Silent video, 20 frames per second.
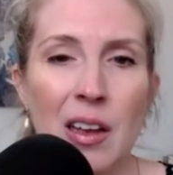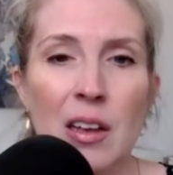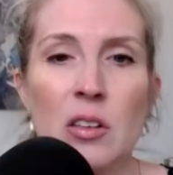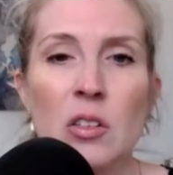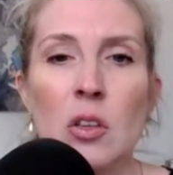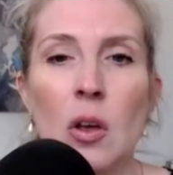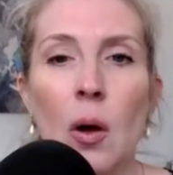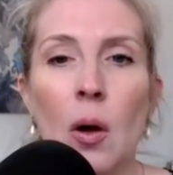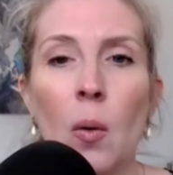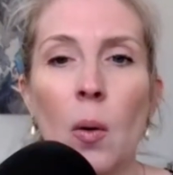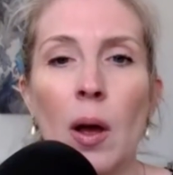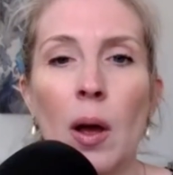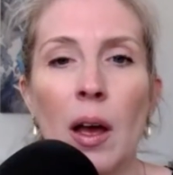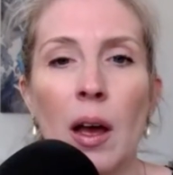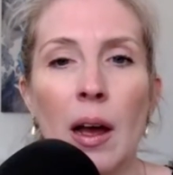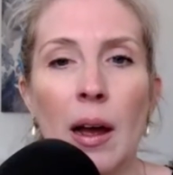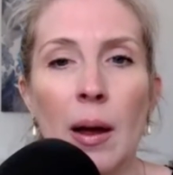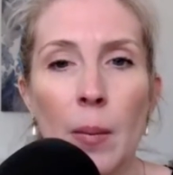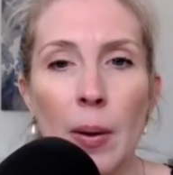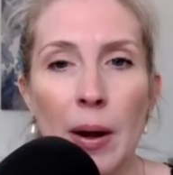So
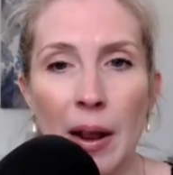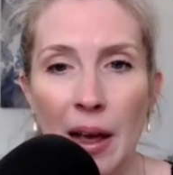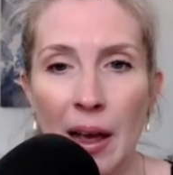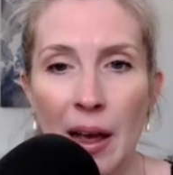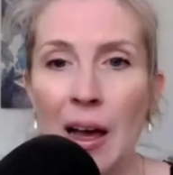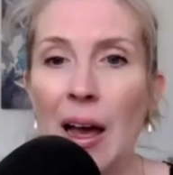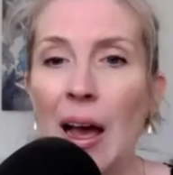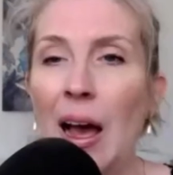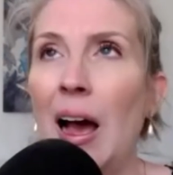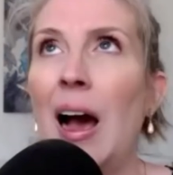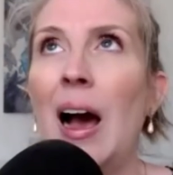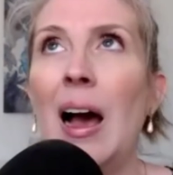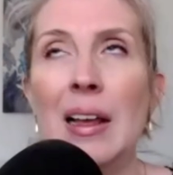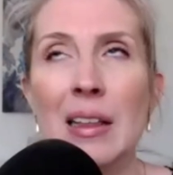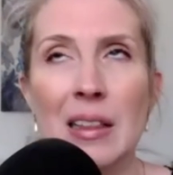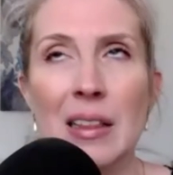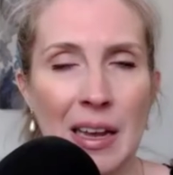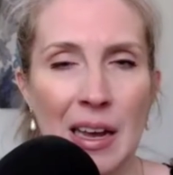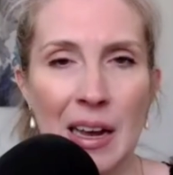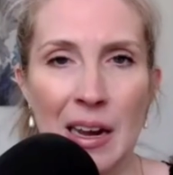I would
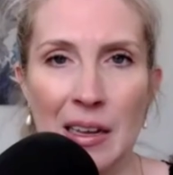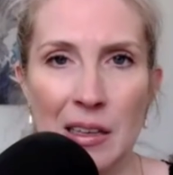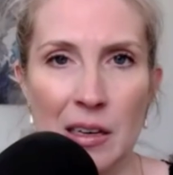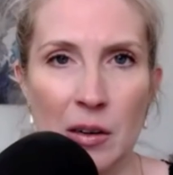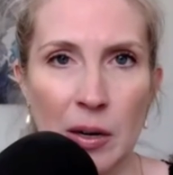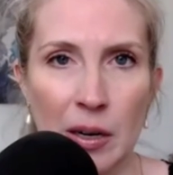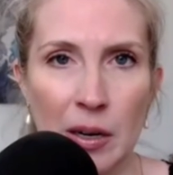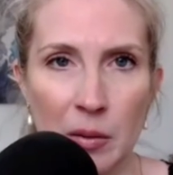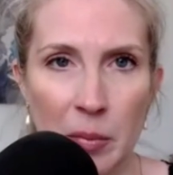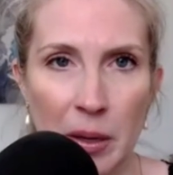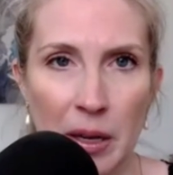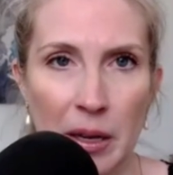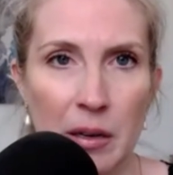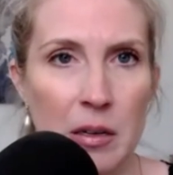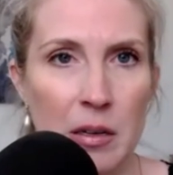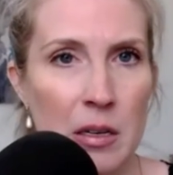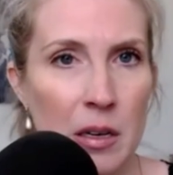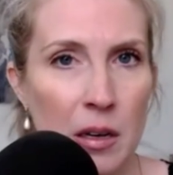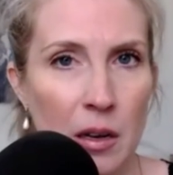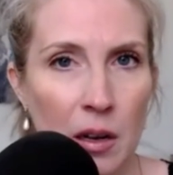highly
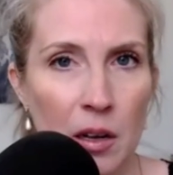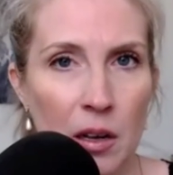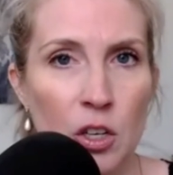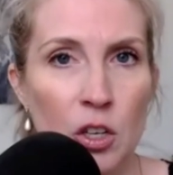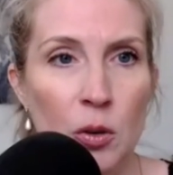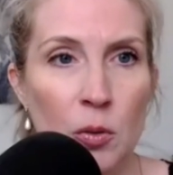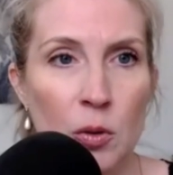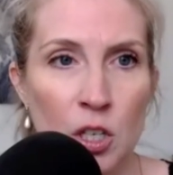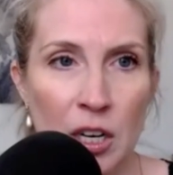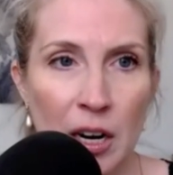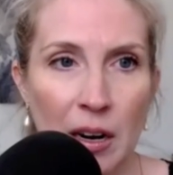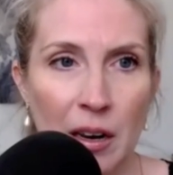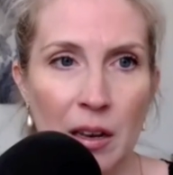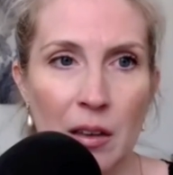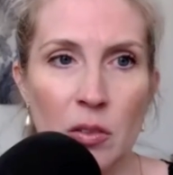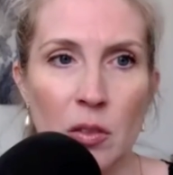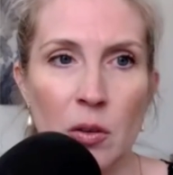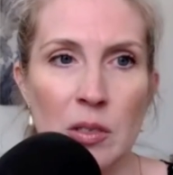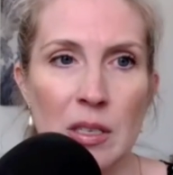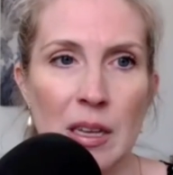recommend you
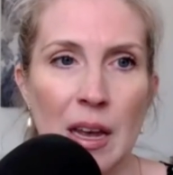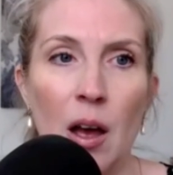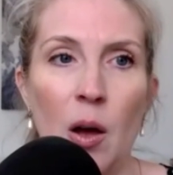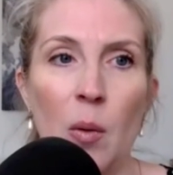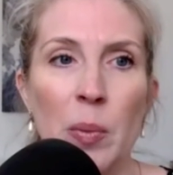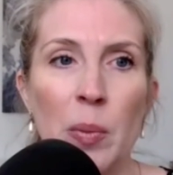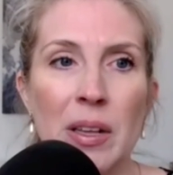checking those out.